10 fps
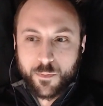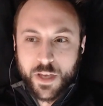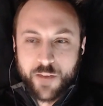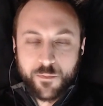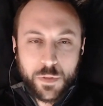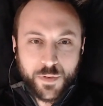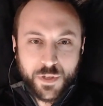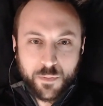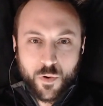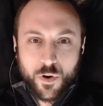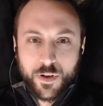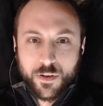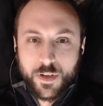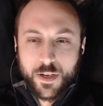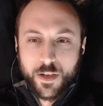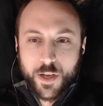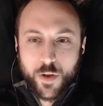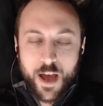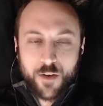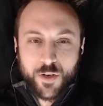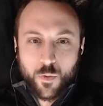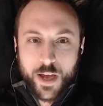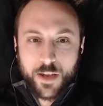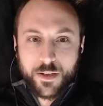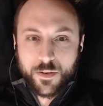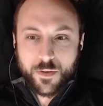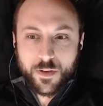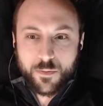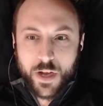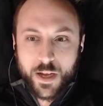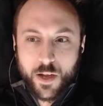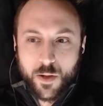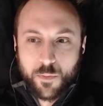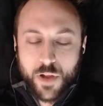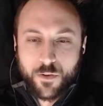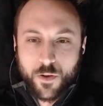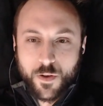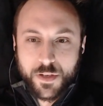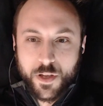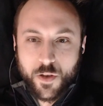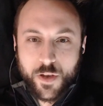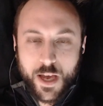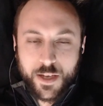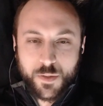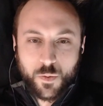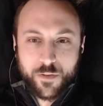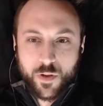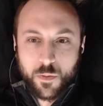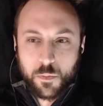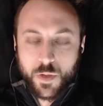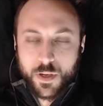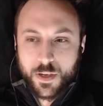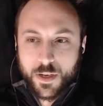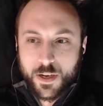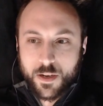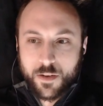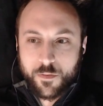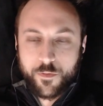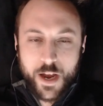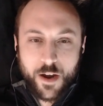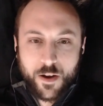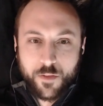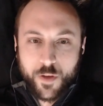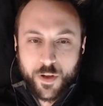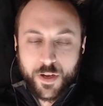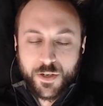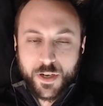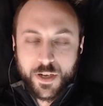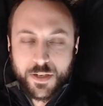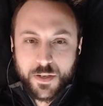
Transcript: give people support. You know, Counterweight by Helen Pluckrose in the UK is one of them. FAIR, the Foundation Against